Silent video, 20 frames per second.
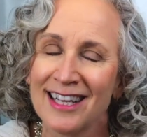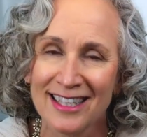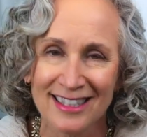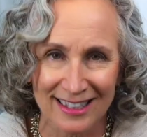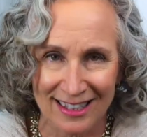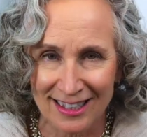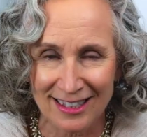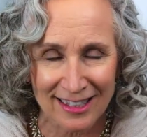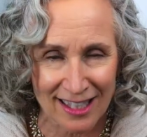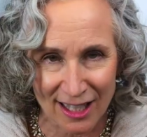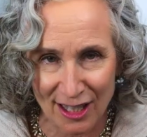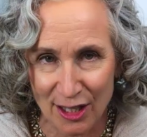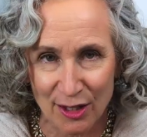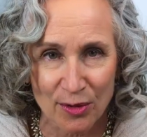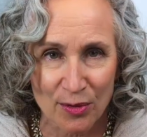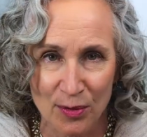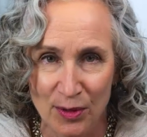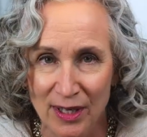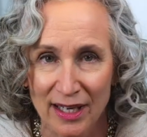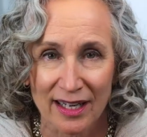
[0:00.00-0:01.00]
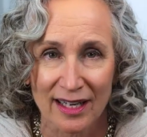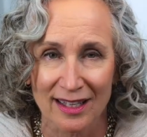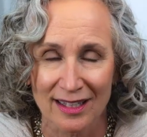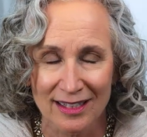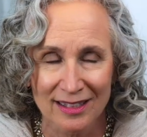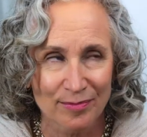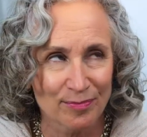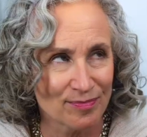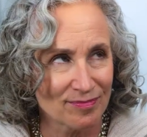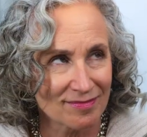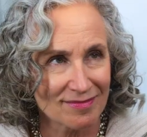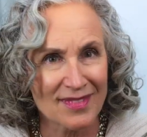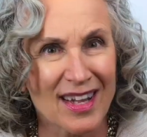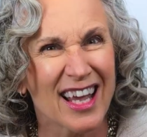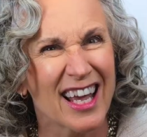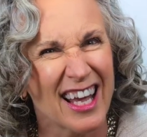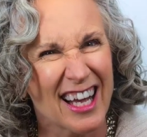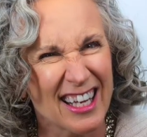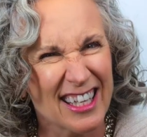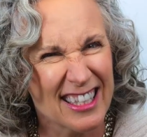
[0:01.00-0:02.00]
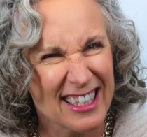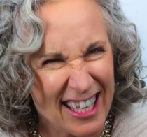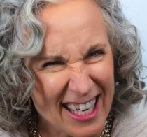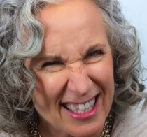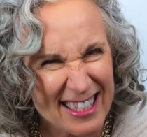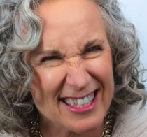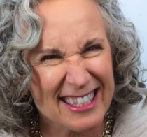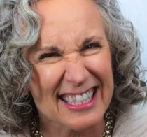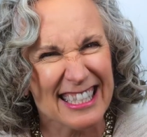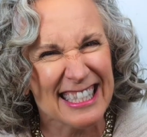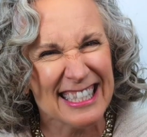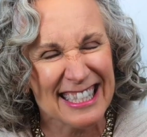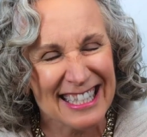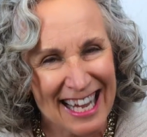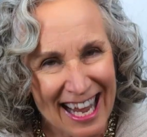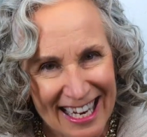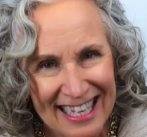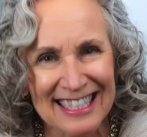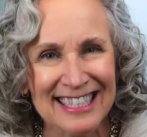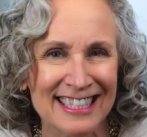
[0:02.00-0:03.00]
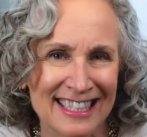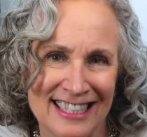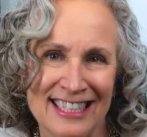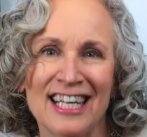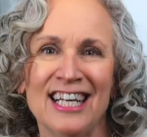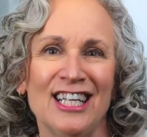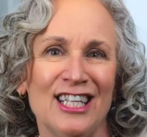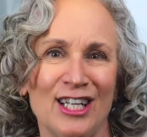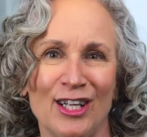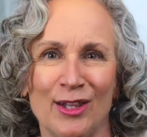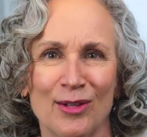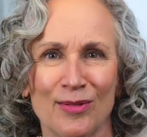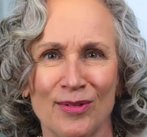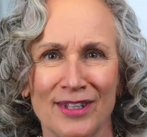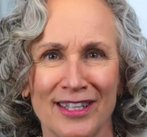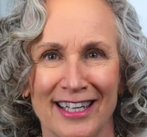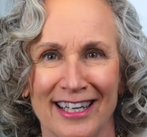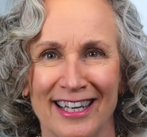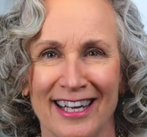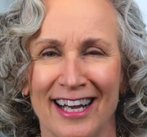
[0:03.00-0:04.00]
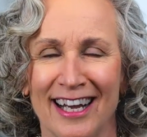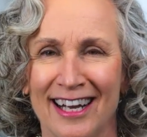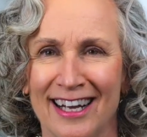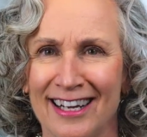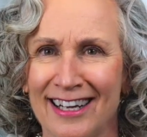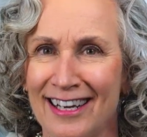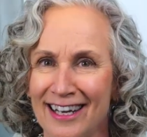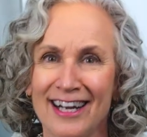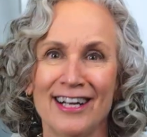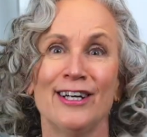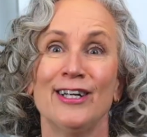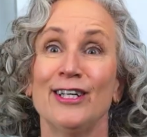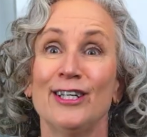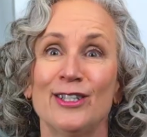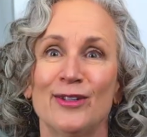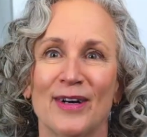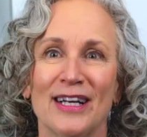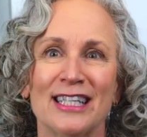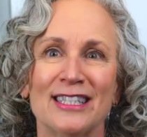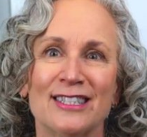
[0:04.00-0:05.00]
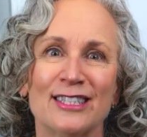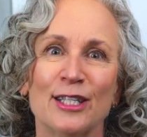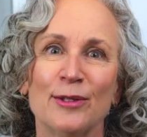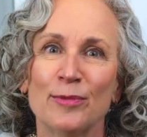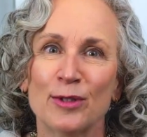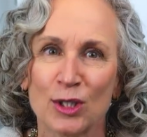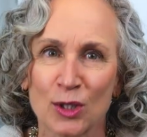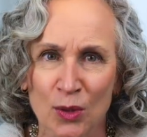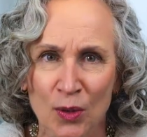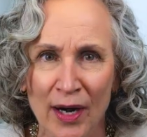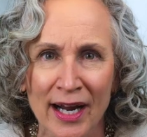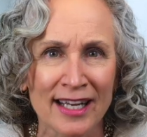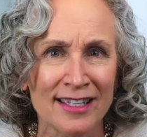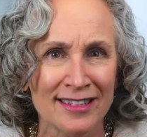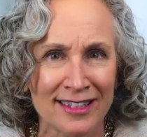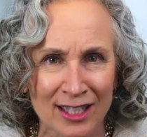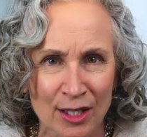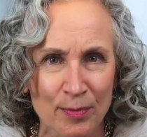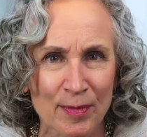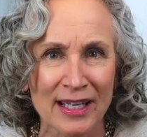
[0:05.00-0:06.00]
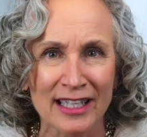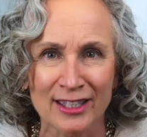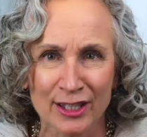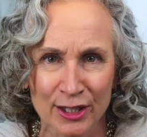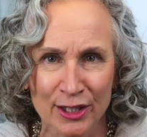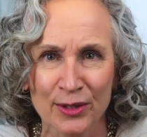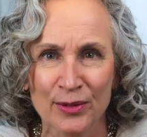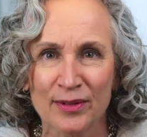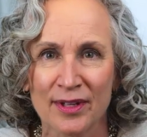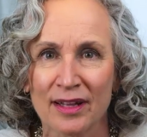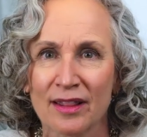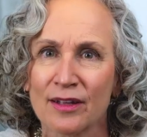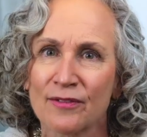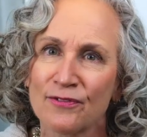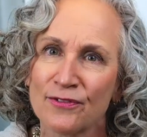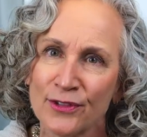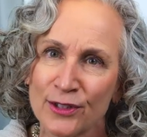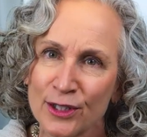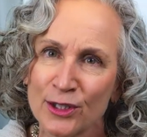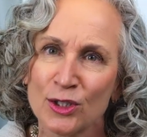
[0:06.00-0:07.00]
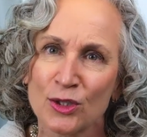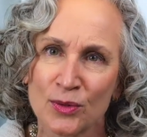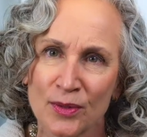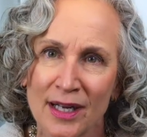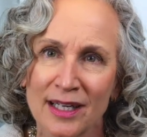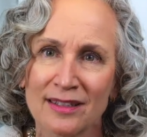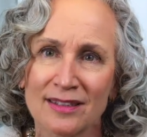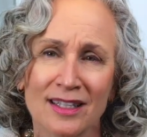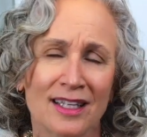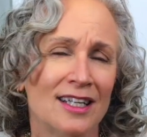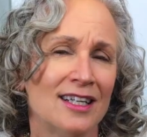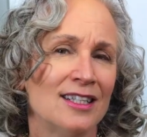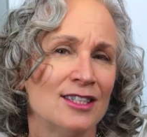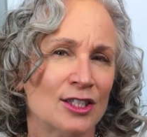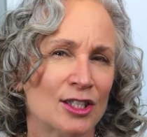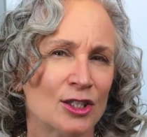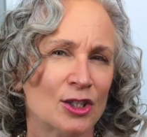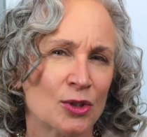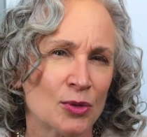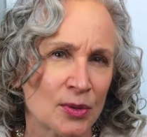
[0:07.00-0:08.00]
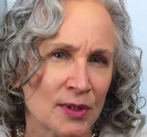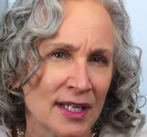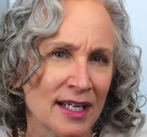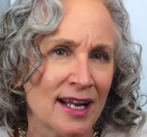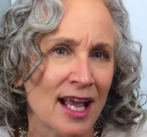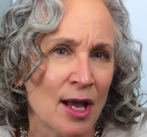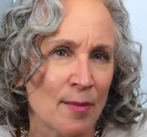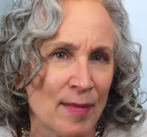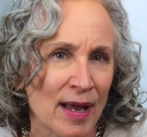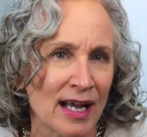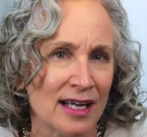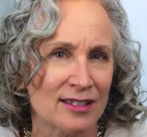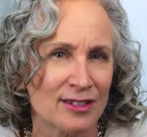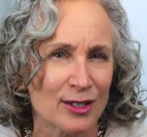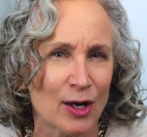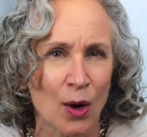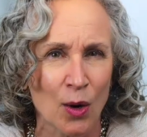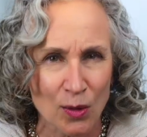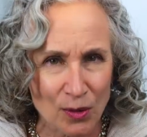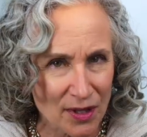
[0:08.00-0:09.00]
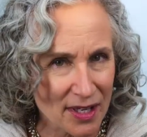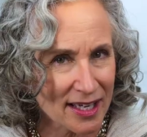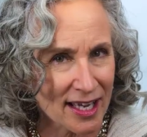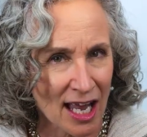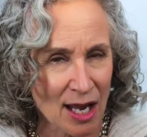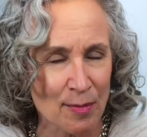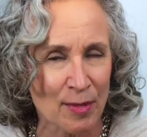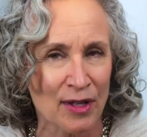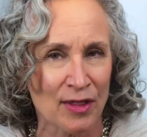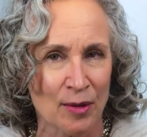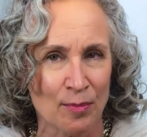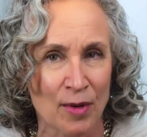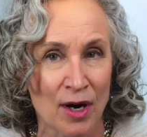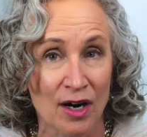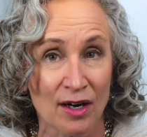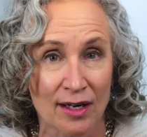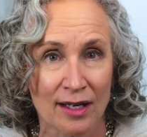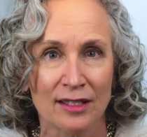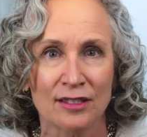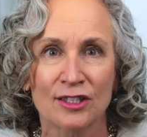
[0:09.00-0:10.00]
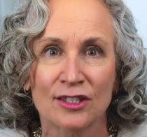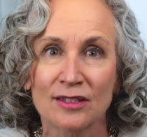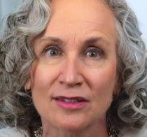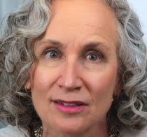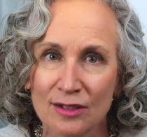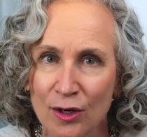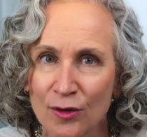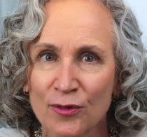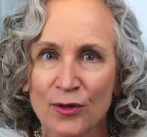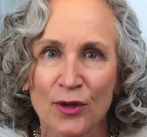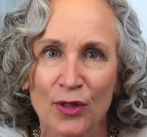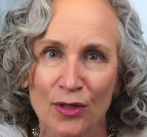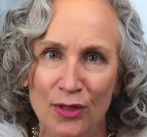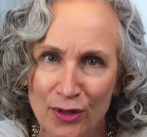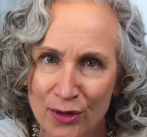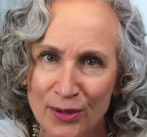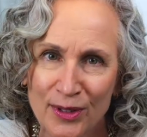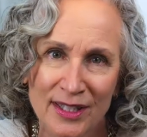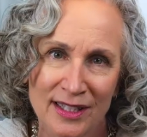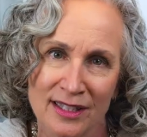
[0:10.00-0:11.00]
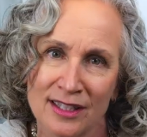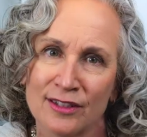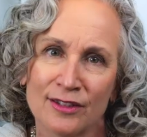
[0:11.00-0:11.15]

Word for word: in 1993. Yes, 1993. I know, it seems crazy to me too that the first drugs to treat MS only came on the market just over 30